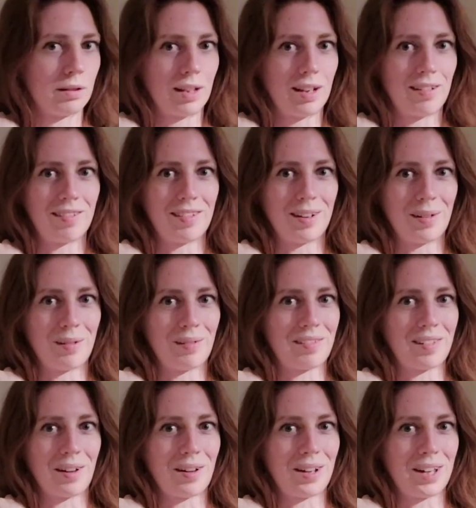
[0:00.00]
There's no
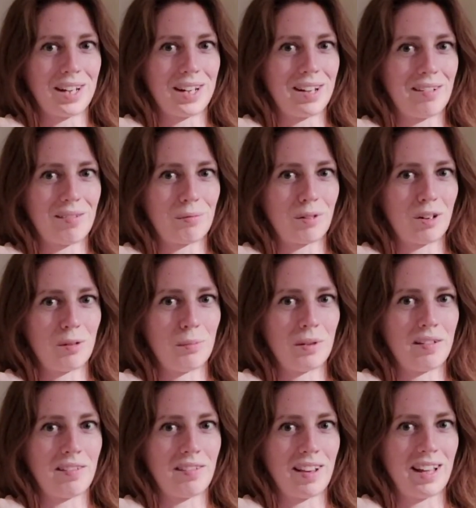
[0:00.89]
sky in this
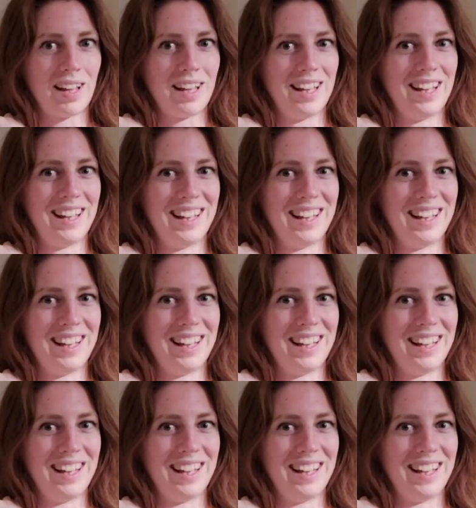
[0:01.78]
room, is there?